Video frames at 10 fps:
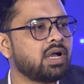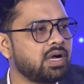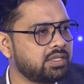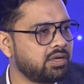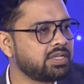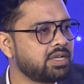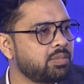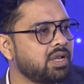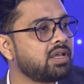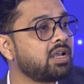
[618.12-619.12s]
Other
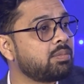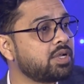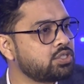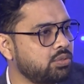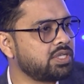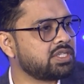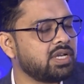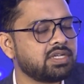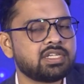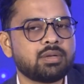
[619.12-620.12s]
example, agar aapka storage hai,
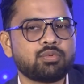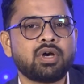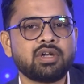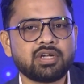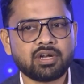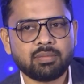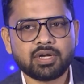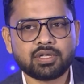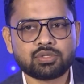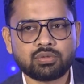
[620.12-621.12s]
let's say aapko 100
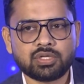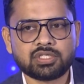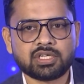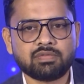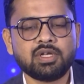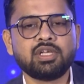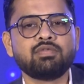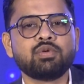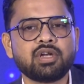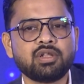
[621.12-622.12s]
terabyte ka storage chahiye, we'll give
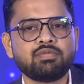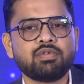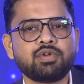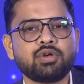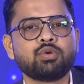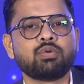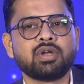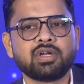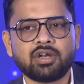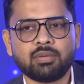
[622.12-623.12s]
you 150 or
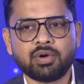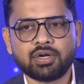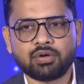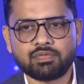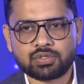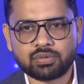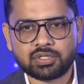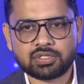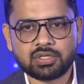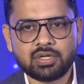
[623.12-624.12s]
200 terabyte of
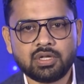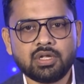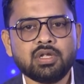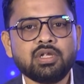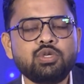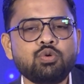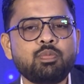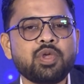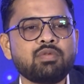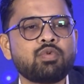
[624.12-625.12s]
storage. You
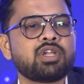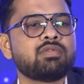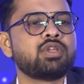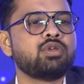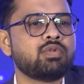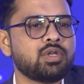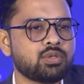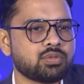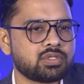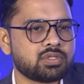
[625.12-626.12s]
pay whatever you will
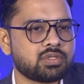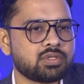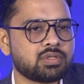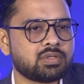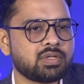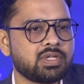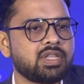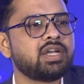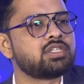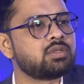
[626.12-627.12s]
use.
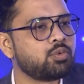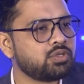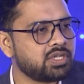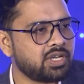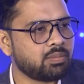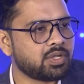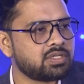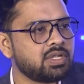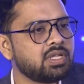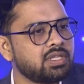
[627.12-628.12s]
That is Project Apex.
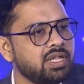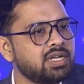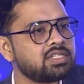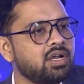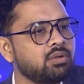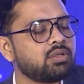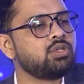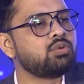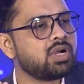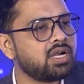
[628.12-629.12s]
That's how
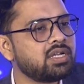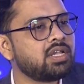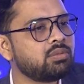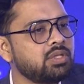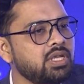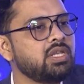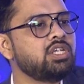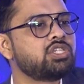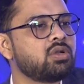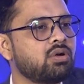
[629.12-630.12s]
you cut down the
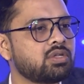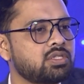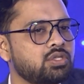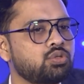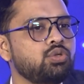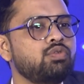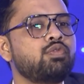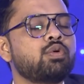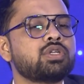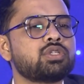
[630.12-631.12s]
initial cost. So you
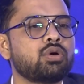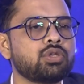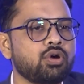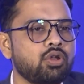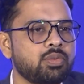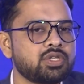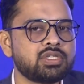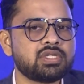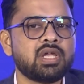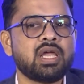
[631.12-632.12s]
focus on your
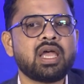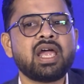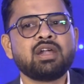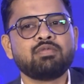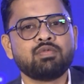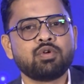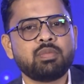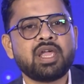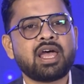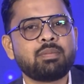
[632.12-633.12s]
business, and we would
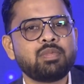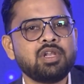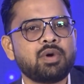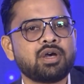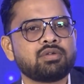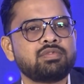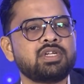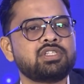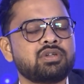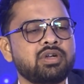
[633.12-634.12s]
be happily part of
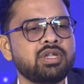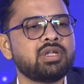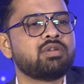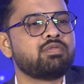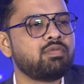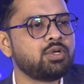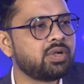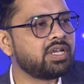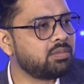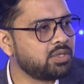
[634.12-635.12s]
that journey. We will
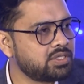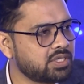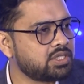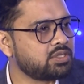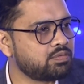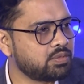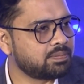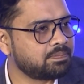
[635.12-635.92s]
together be successful.